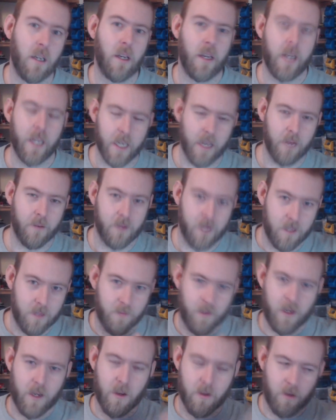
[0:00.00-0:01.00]
You know, and there's
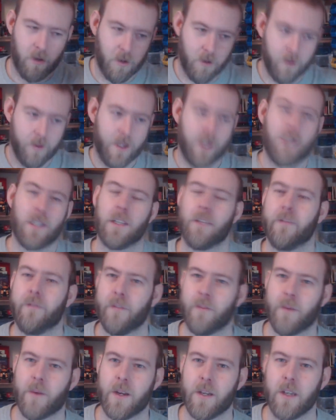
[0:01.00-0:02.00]
been all these
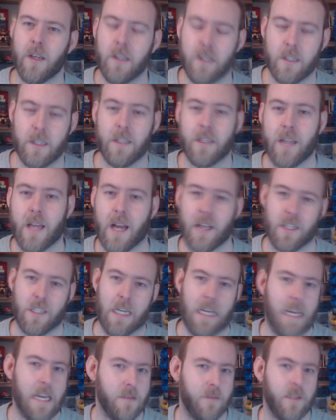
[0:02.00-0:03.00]
different questions, and it's actually
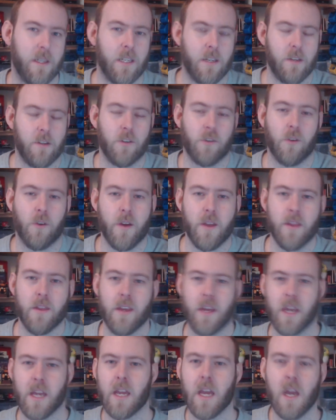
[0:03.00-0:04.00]
led me to join
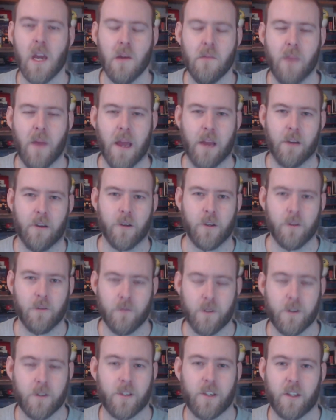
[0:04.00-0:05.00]
the Bangor and the
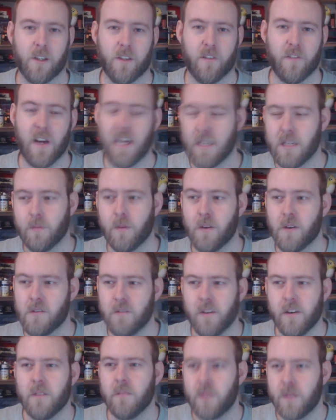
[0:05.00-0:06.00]
Rooster Facebook
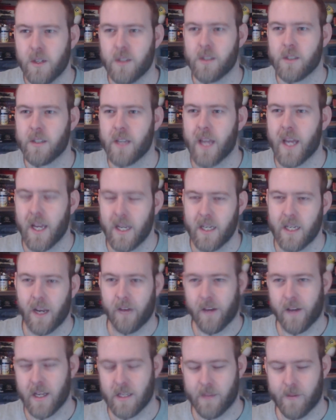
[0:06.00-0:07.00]
group just to get, you know,
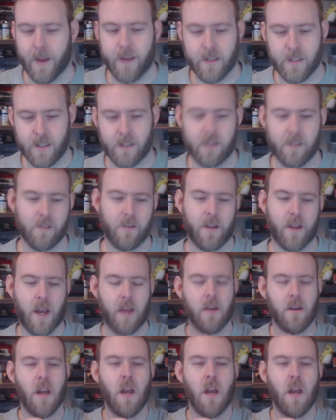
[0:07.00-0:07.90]
get some answers and sort of go,